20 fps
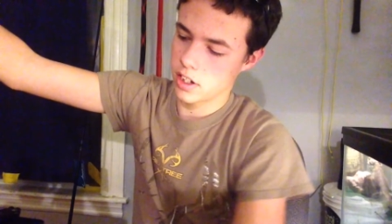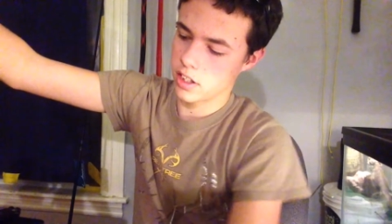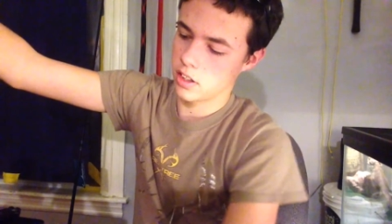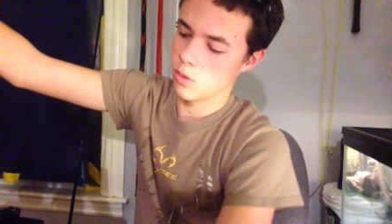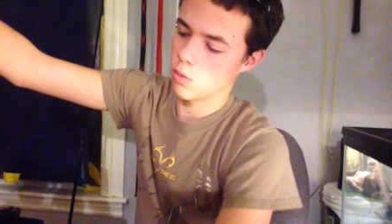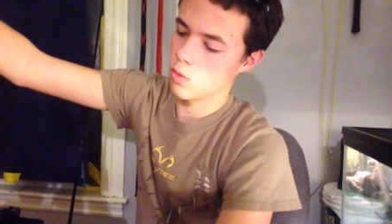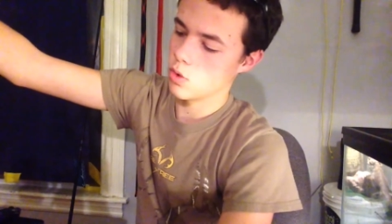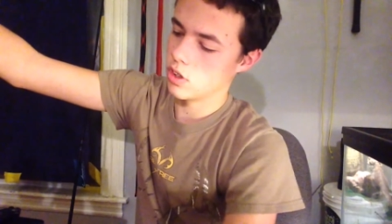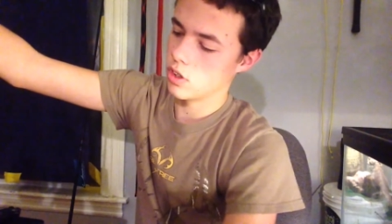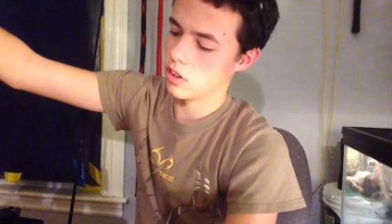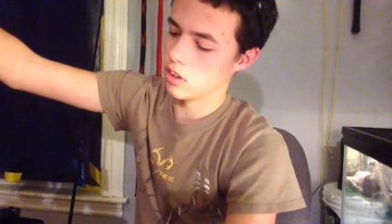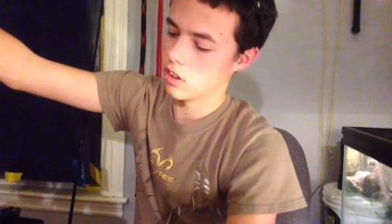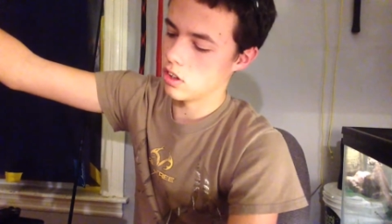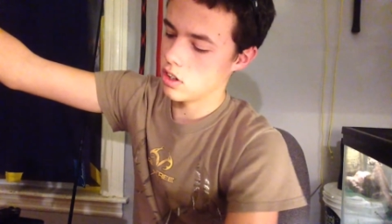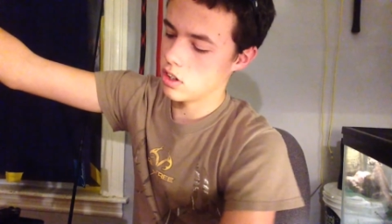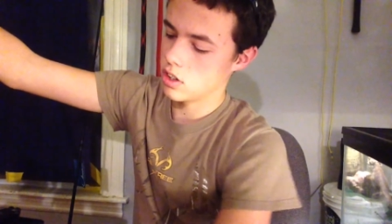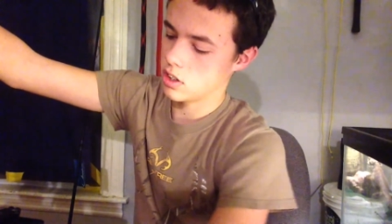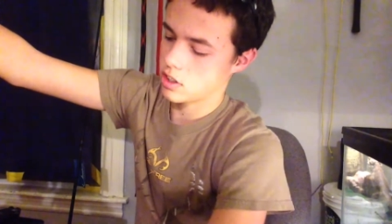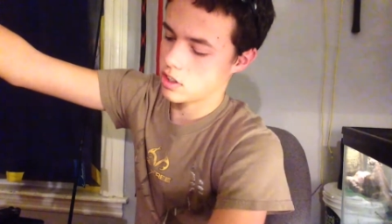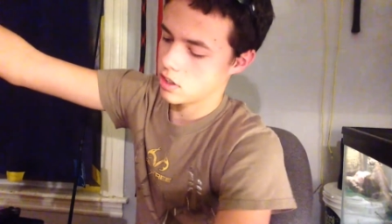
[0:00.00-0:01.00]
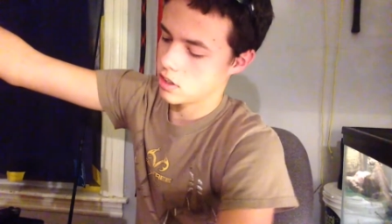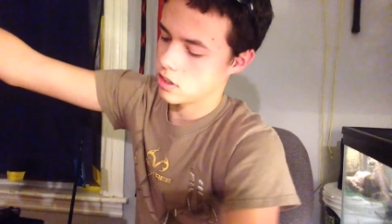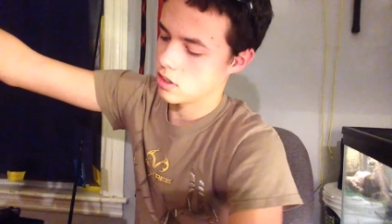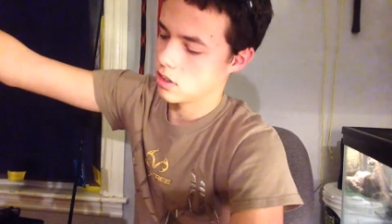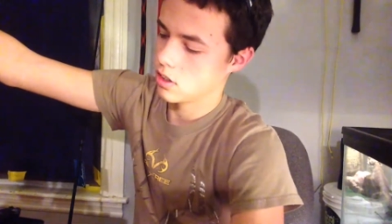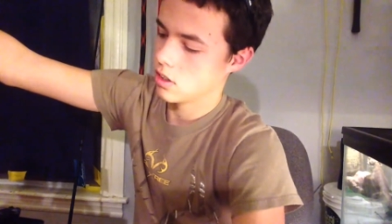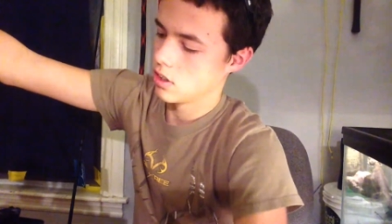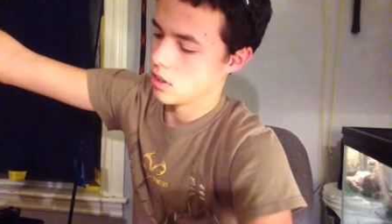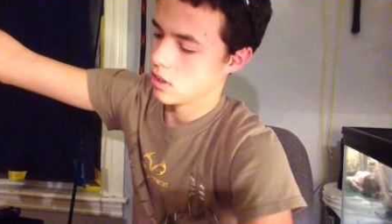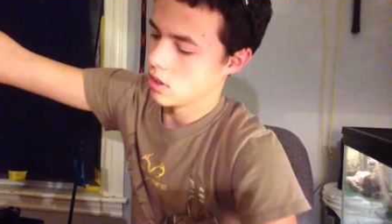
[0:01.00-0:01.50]
and the wood look.
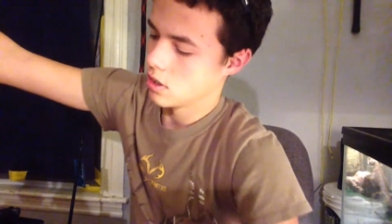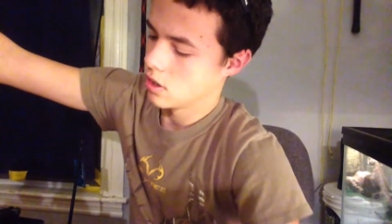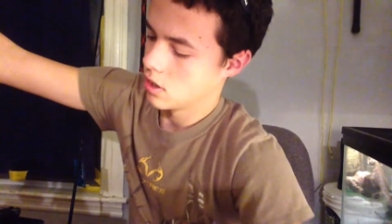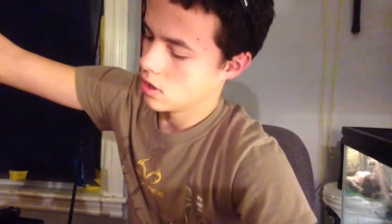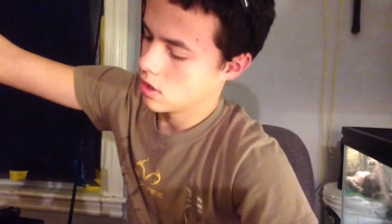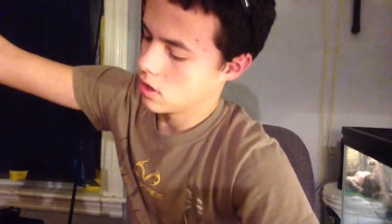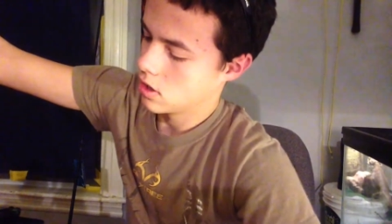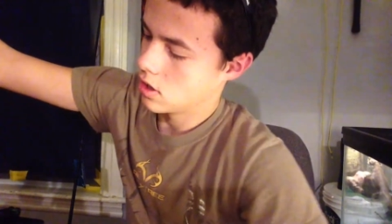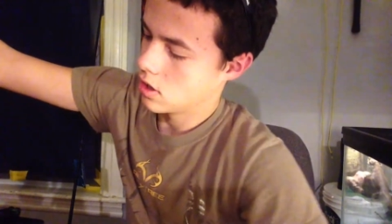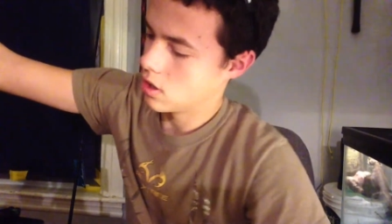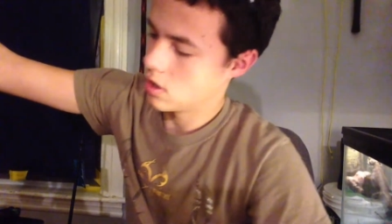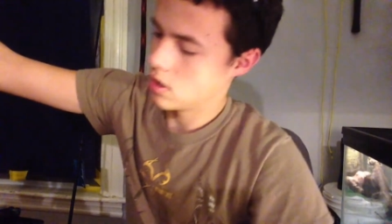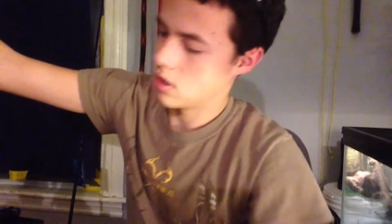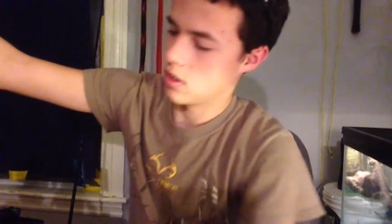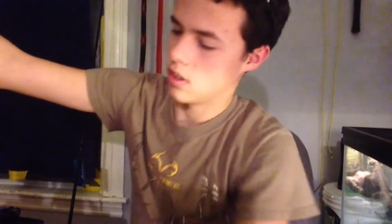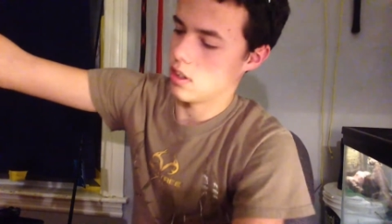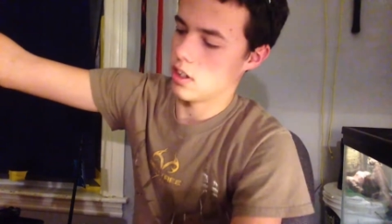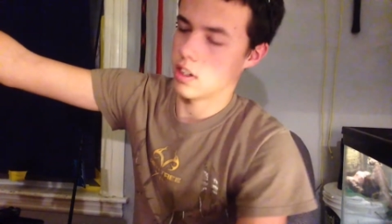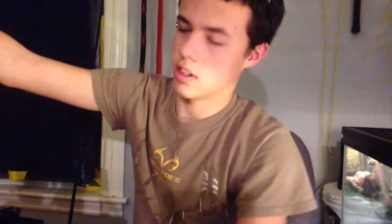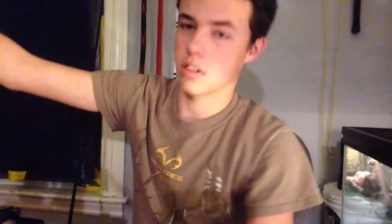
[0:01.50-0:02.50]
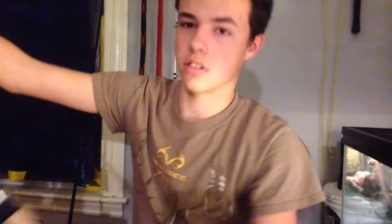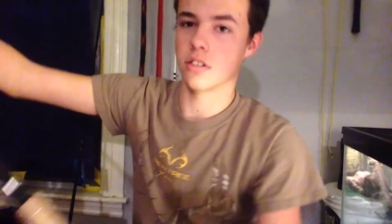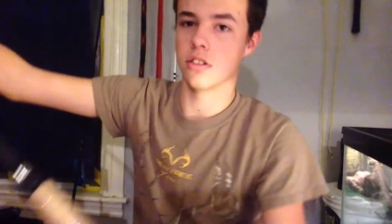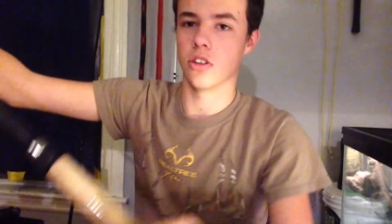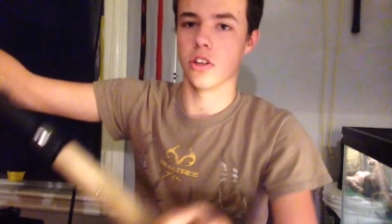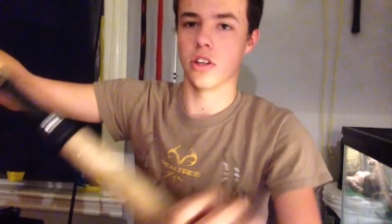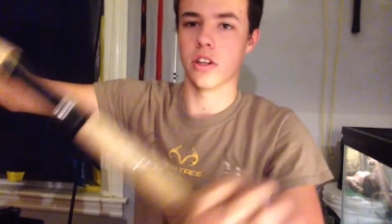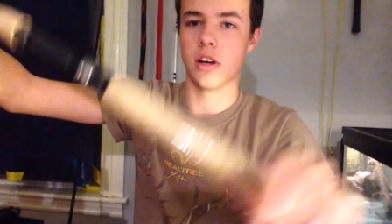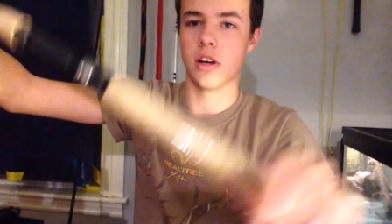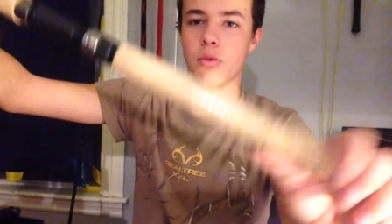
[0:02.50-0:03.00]
Like,
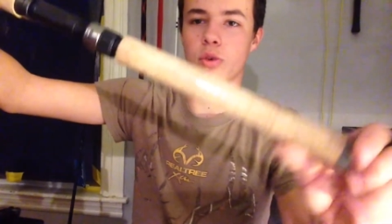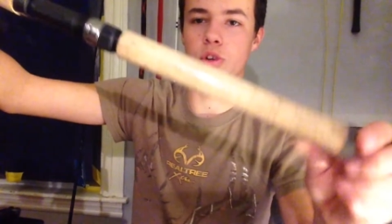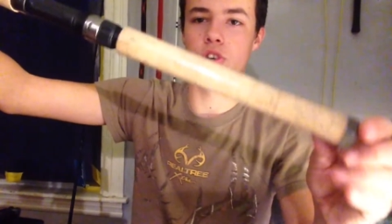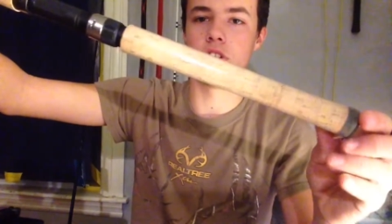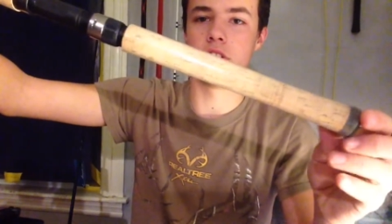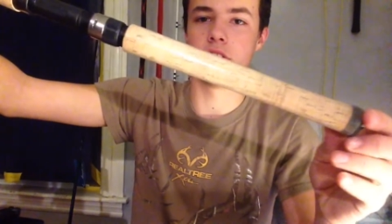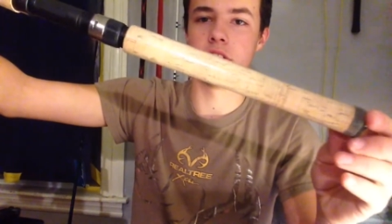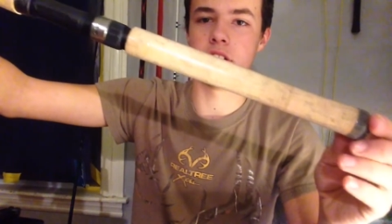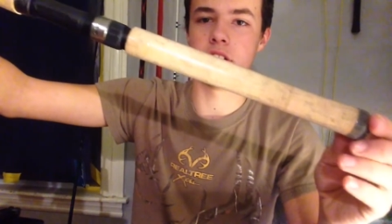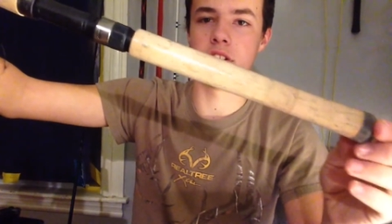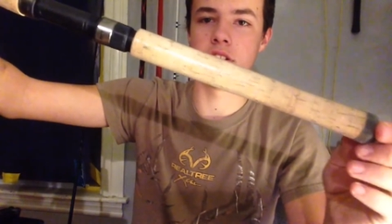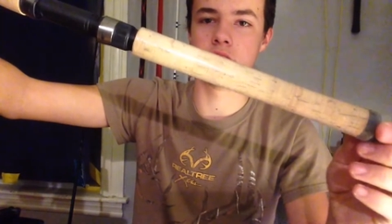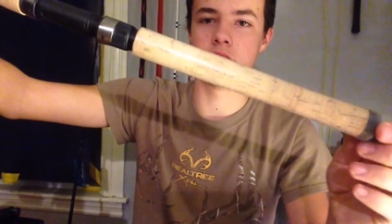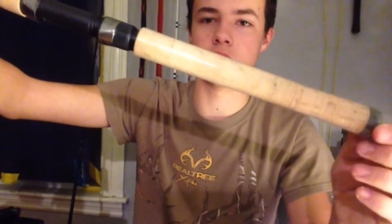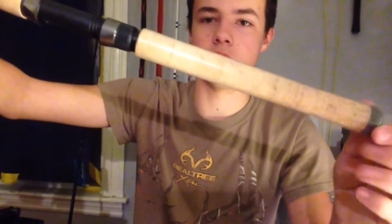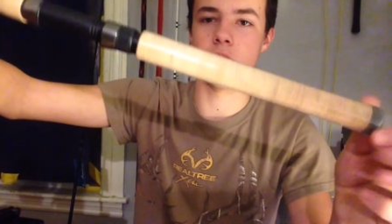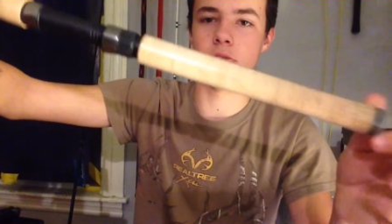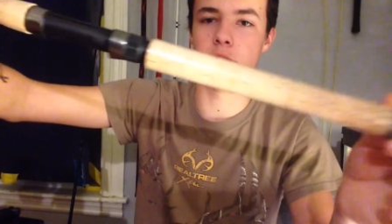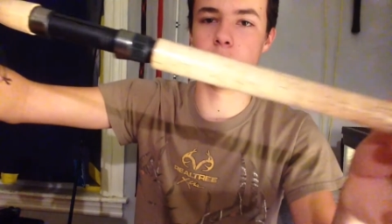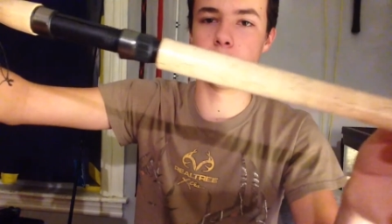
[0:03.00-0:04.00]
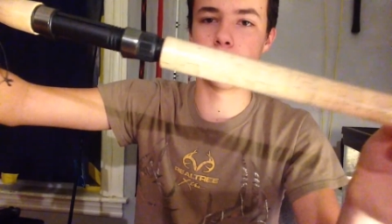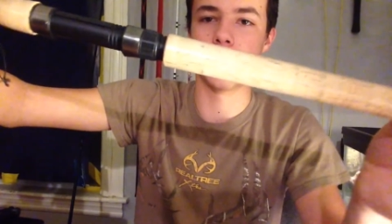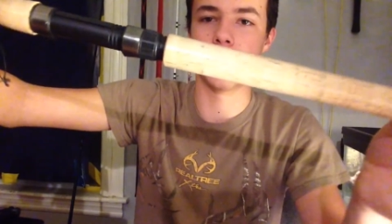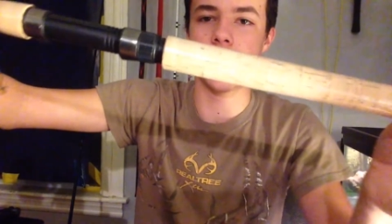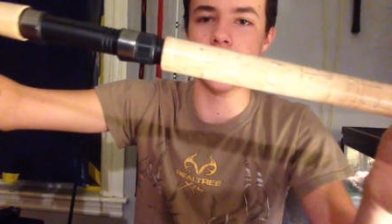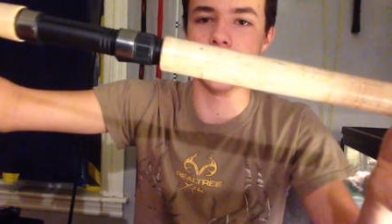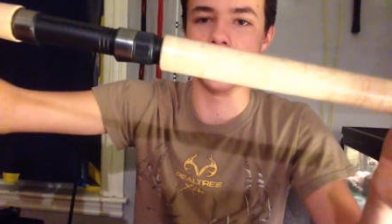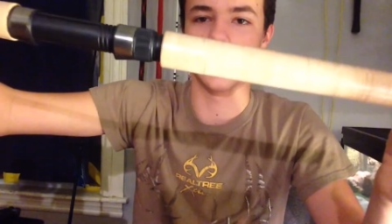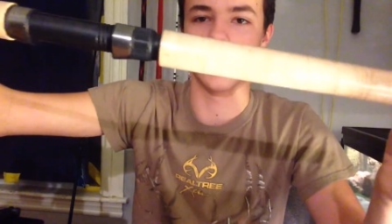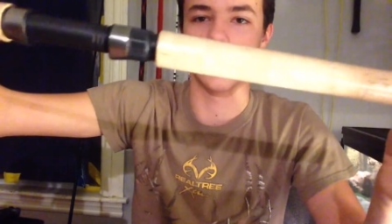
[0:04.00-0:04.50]
look at that wood right there. It's covered in
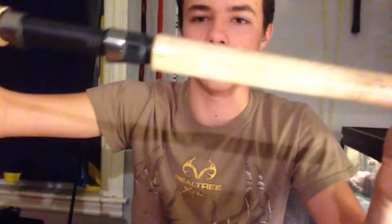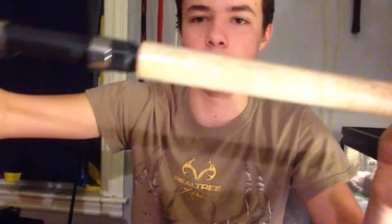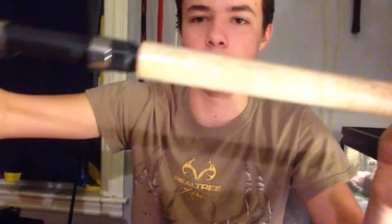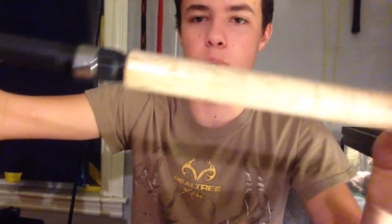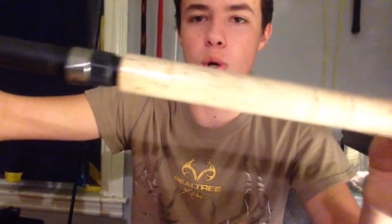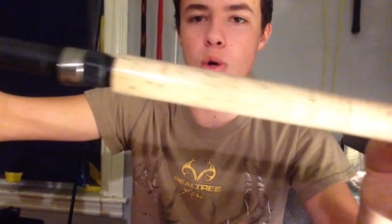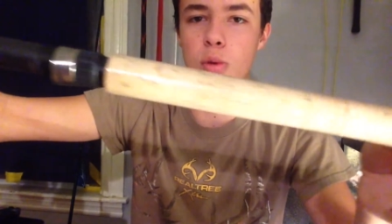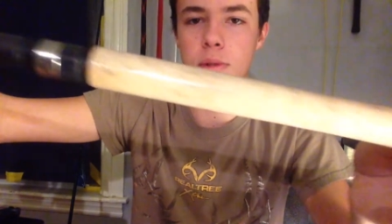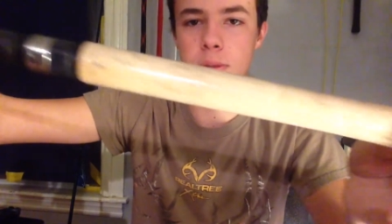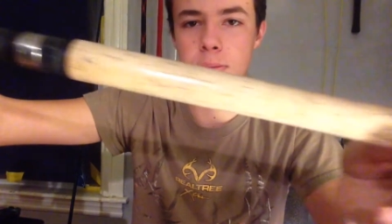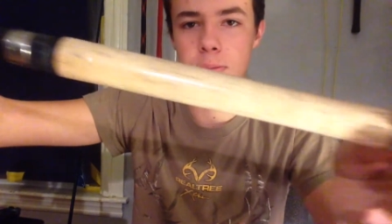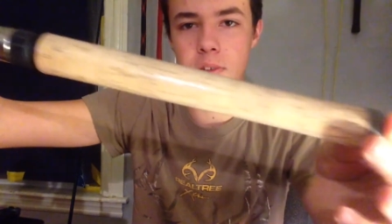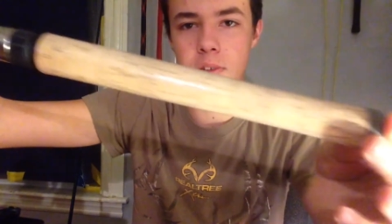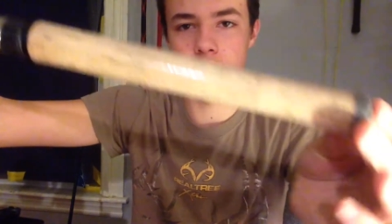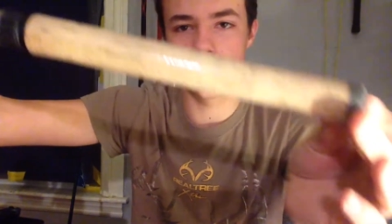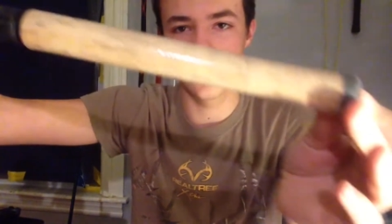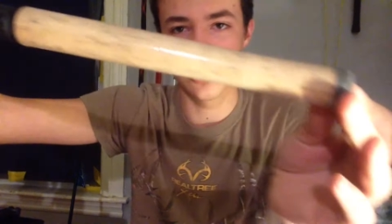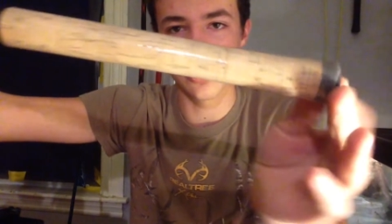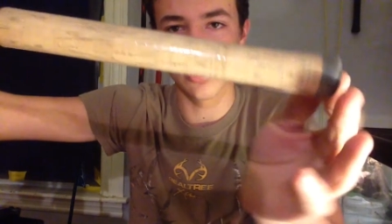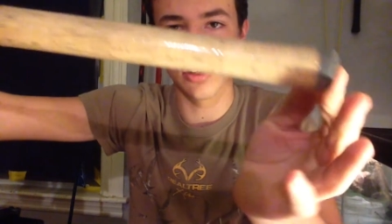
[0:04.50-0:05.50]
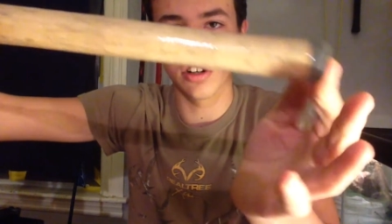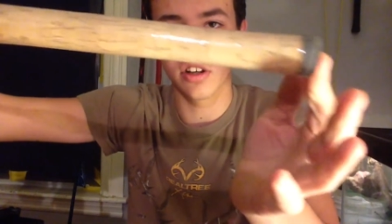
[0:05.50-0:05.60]
plastic at the moment, but just